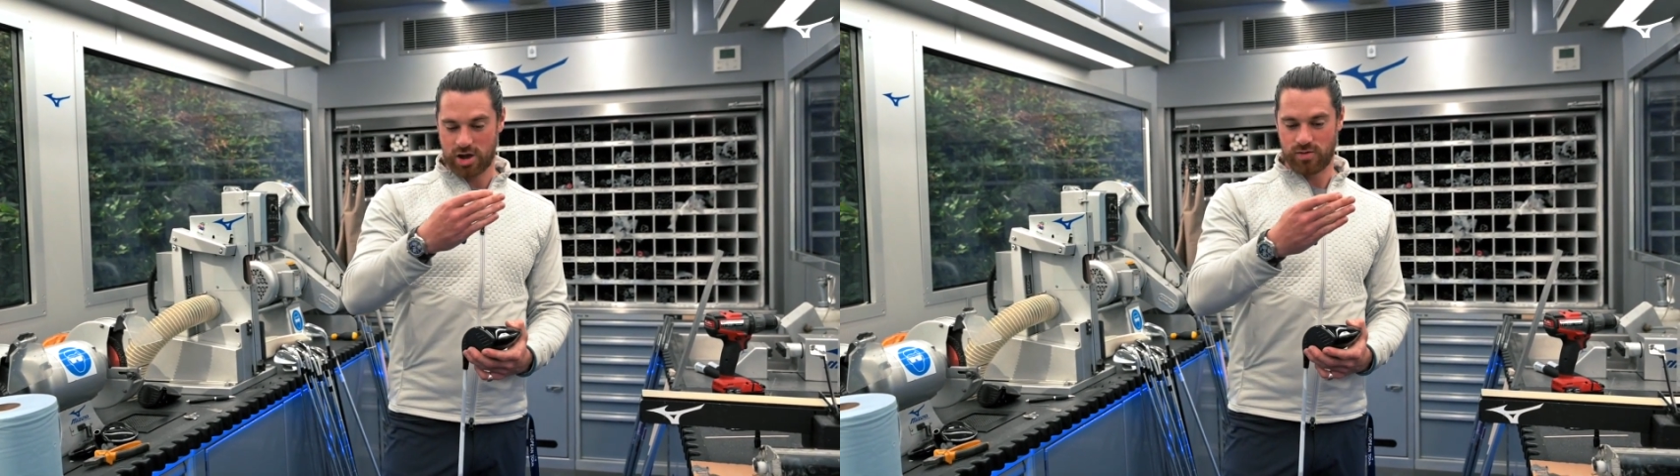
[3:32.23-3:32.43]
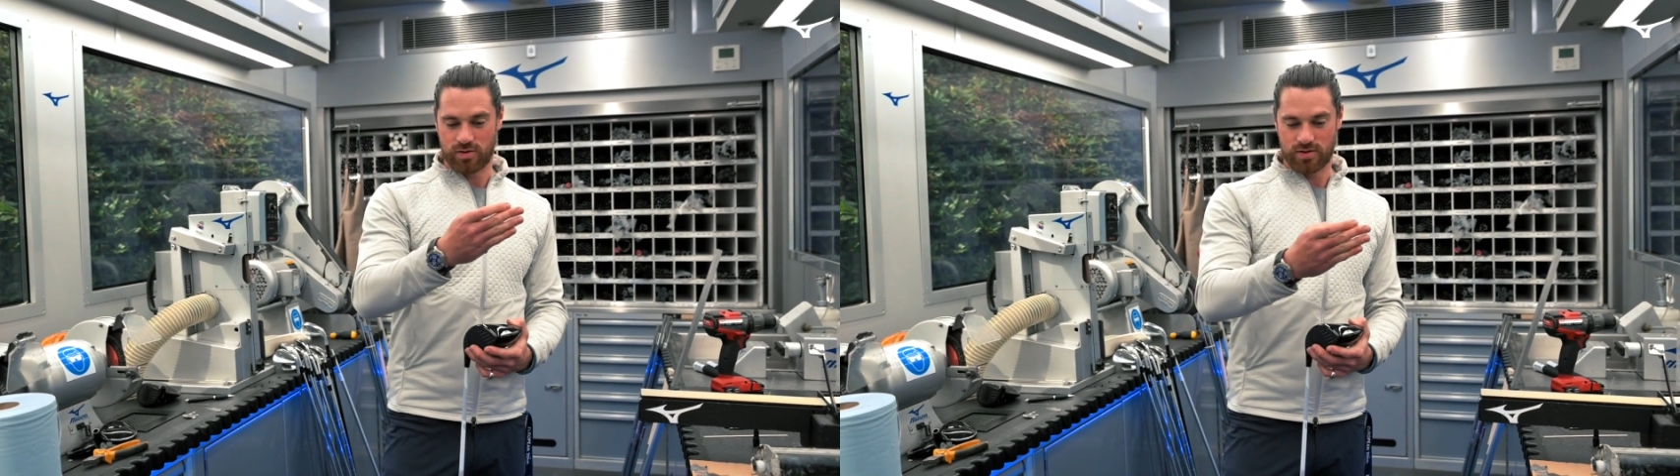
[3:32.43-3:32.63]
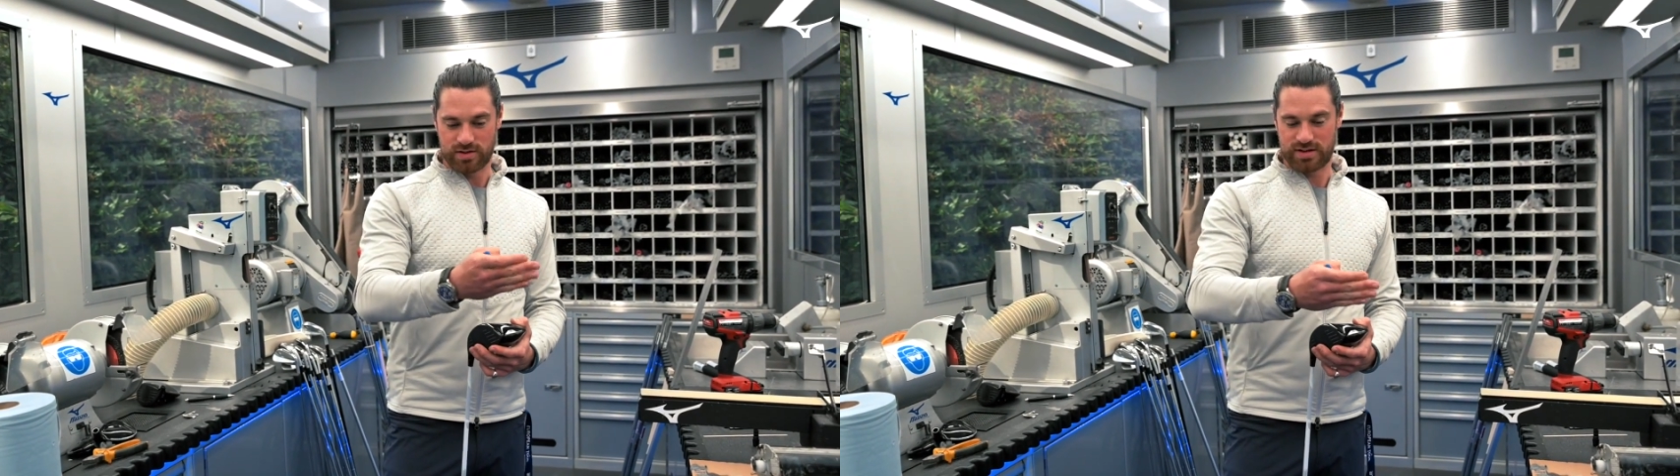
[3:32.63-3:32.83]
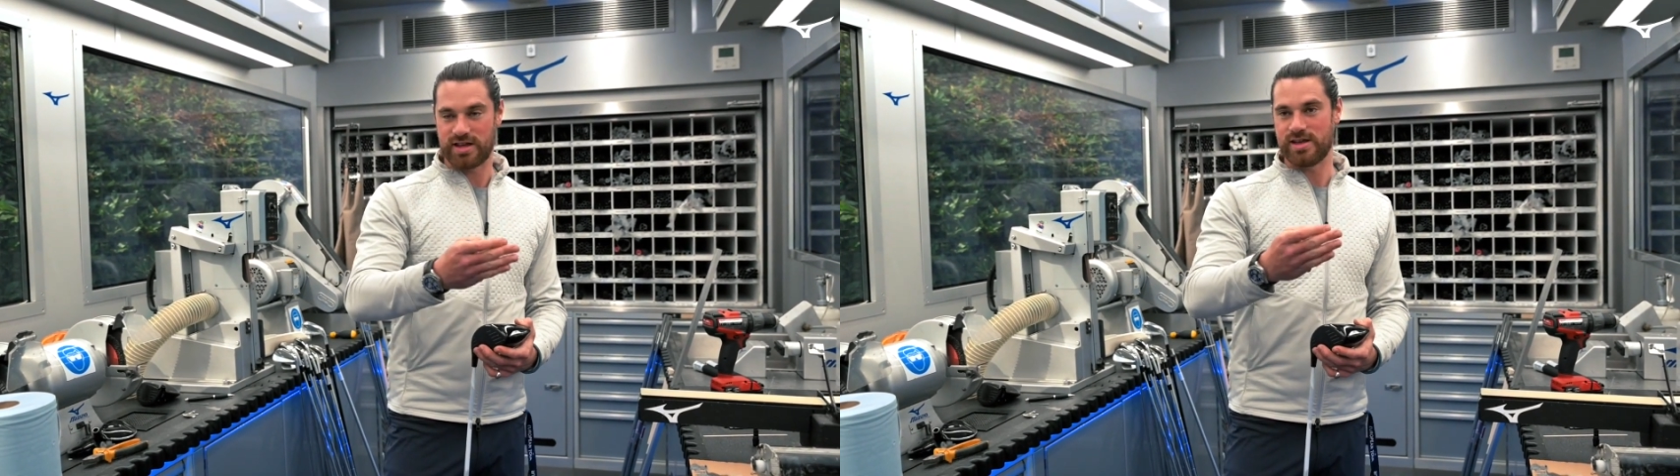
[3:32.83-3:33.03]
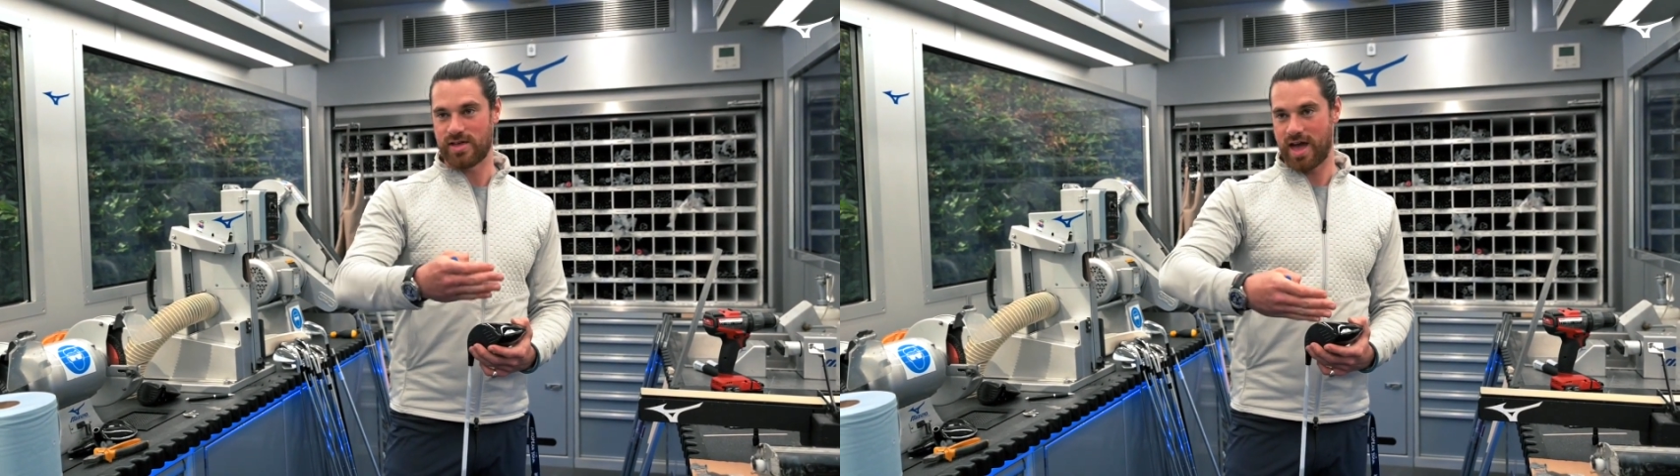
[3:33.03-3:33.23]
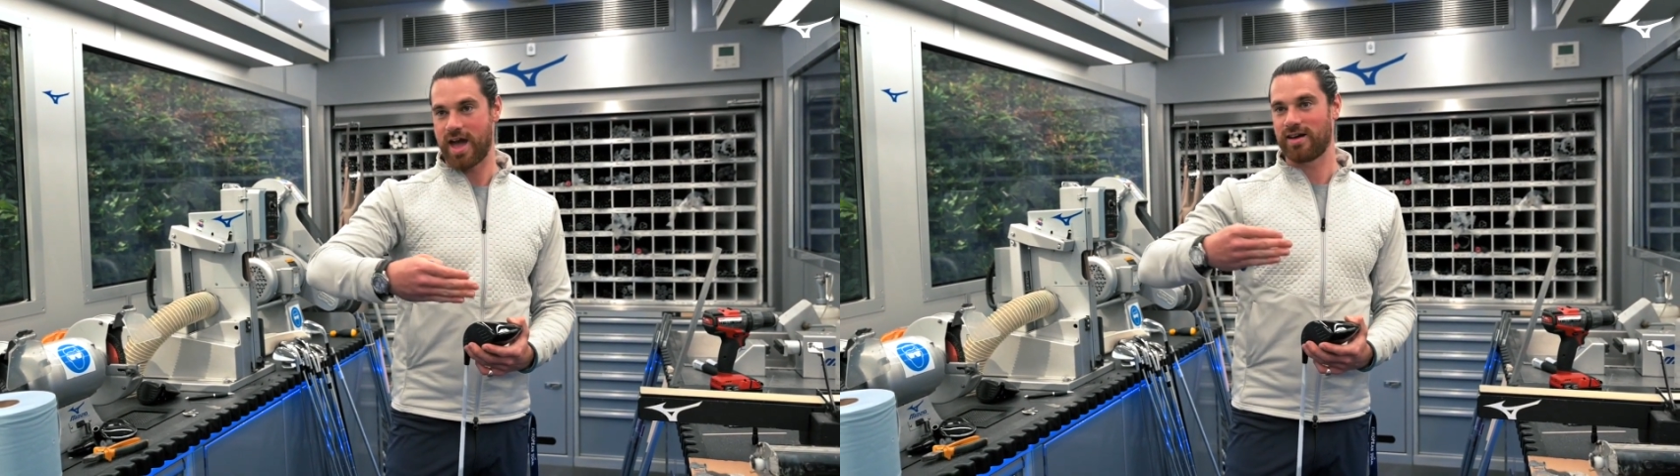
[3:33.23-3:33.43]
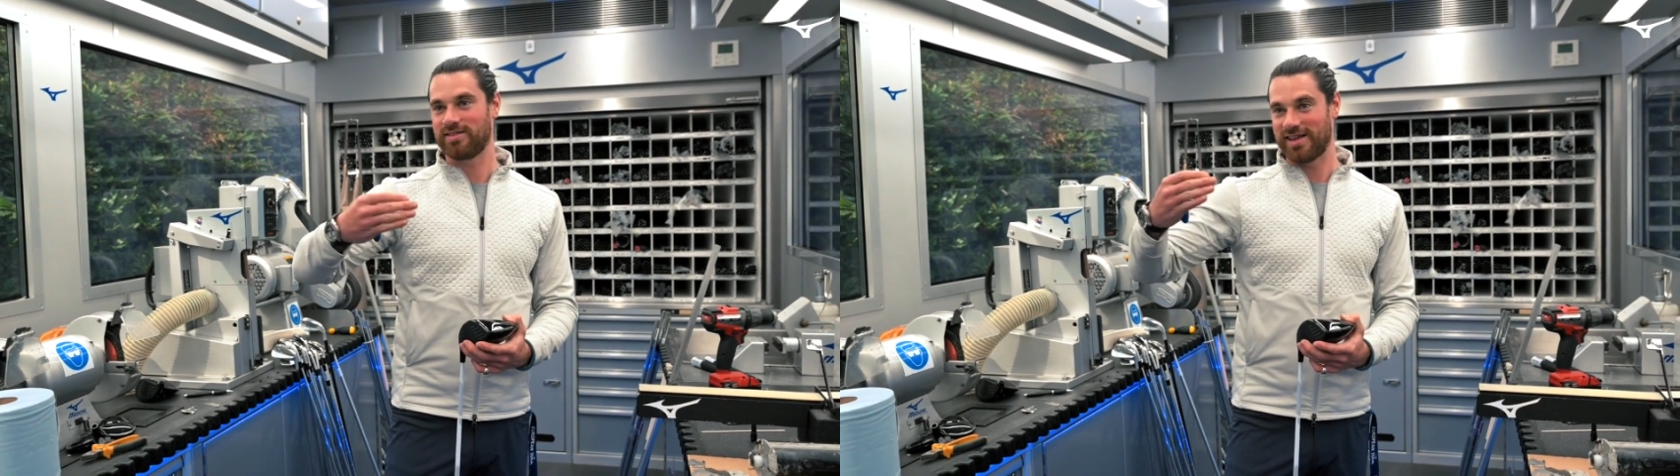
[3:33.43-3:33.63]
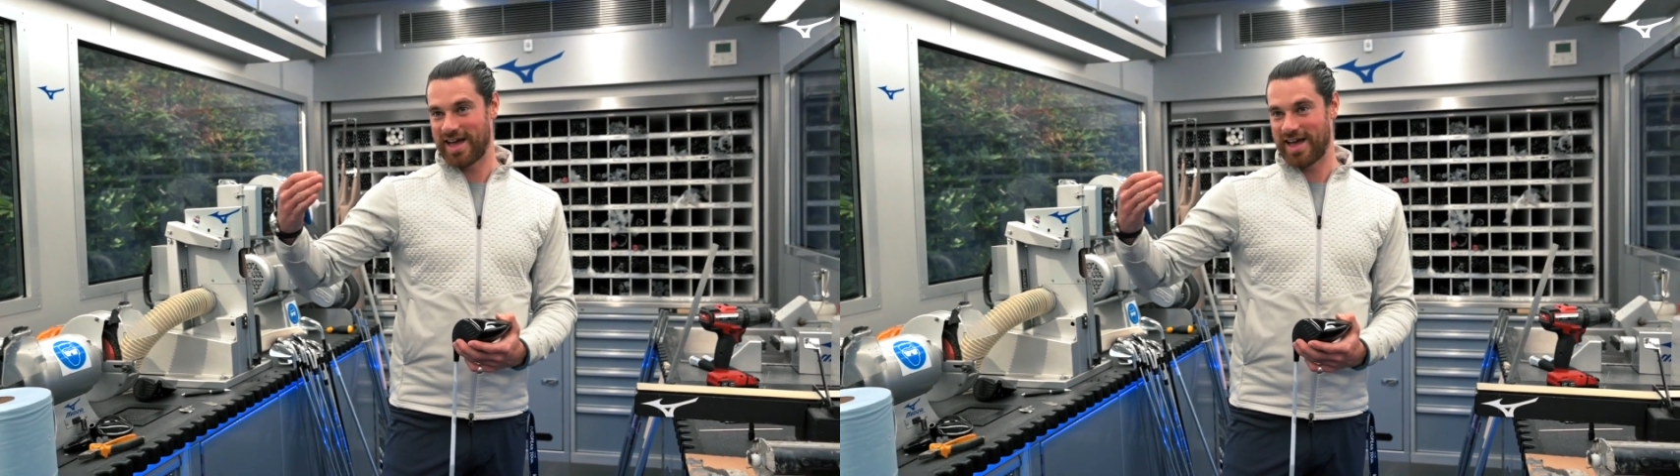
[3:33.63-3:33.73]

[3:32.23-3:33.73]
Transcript: you've got the Z, the X,